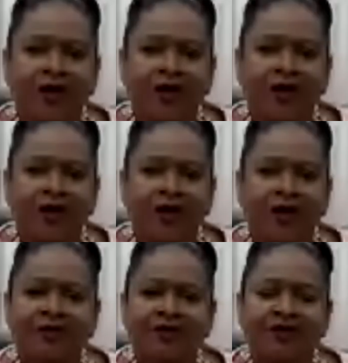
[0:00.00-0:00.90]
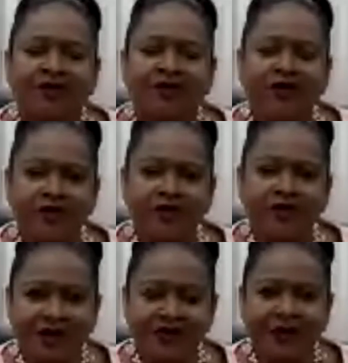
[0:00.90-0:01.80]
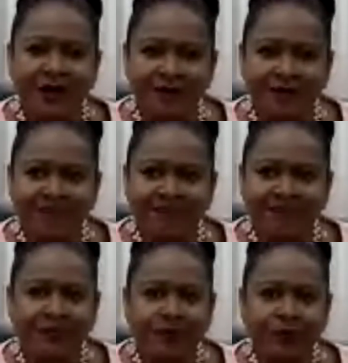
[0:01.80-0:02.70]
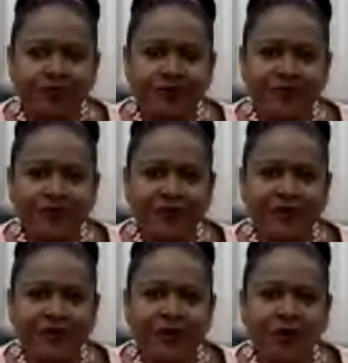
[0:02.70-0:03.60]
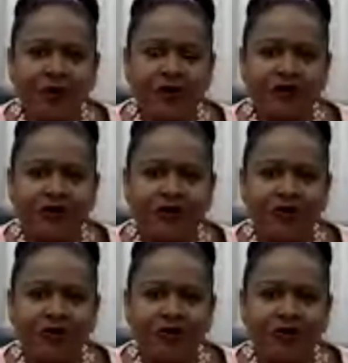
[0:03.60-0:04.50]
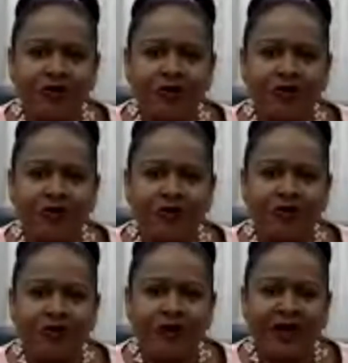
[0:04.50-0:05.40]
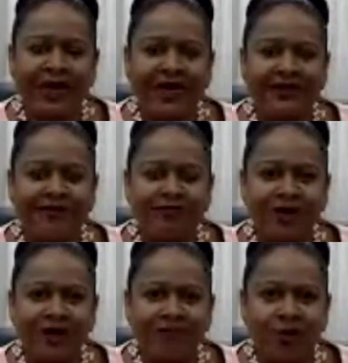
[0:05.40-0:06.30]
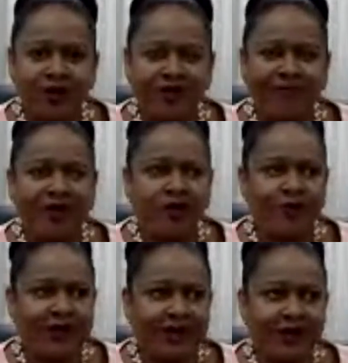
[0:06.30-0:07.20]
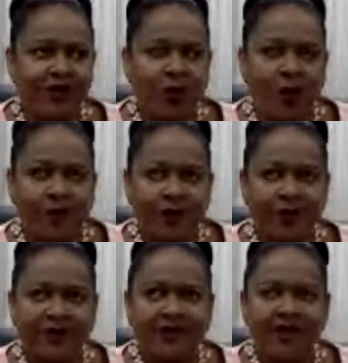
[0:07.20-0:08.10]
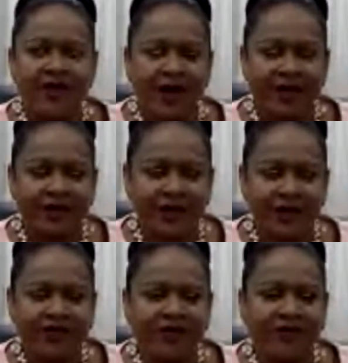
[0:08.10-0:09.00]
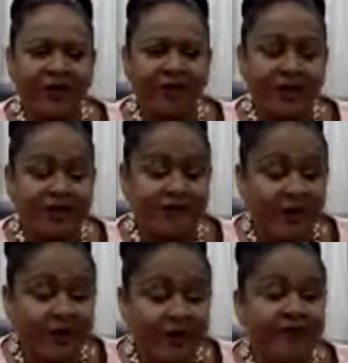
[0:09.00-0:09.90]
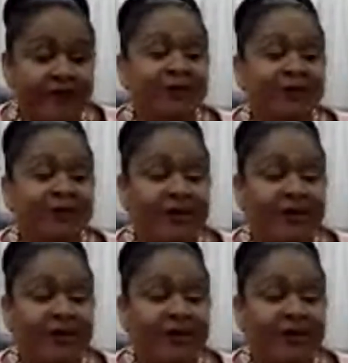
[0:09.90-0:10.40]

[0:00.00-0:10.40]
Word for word: It was interesting for me because you Realize in most of my jobs, I didn't operate at the level of an, it's very different being